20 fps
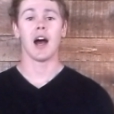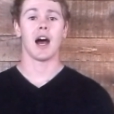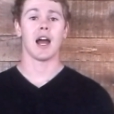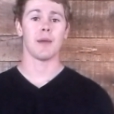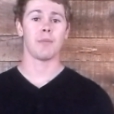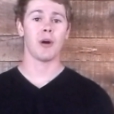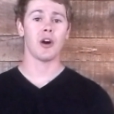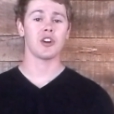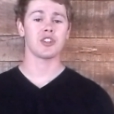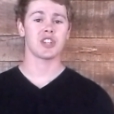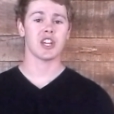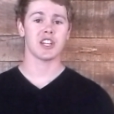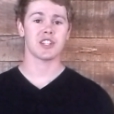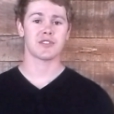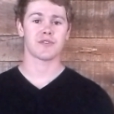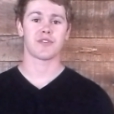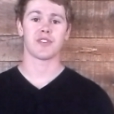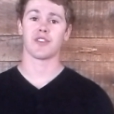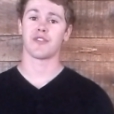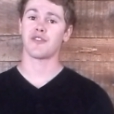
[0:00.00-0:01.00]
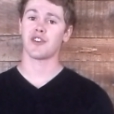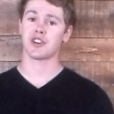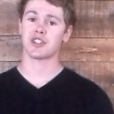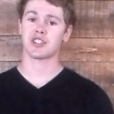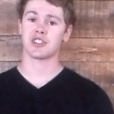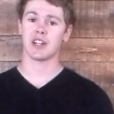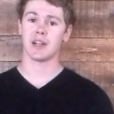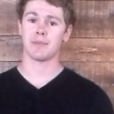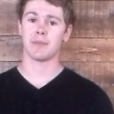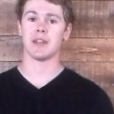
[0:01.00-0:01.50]
I apologize for the
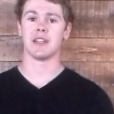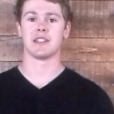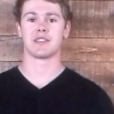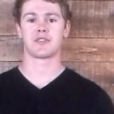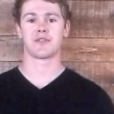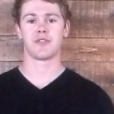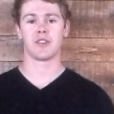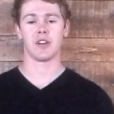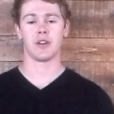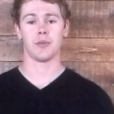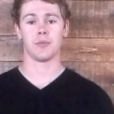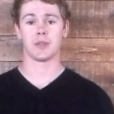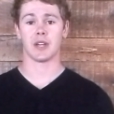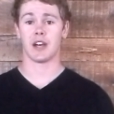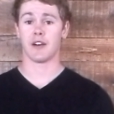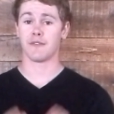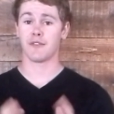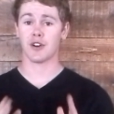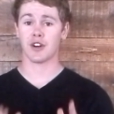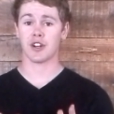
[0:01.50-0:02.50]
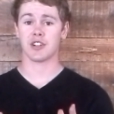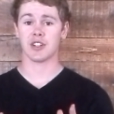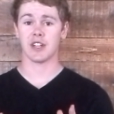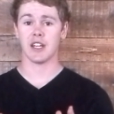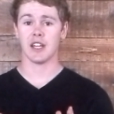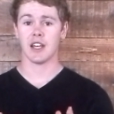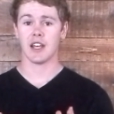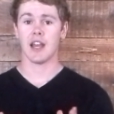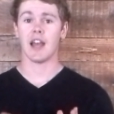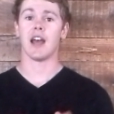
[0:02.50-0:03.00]
first clip is filmed
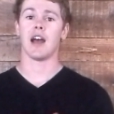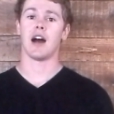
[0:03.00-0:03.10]
vertically.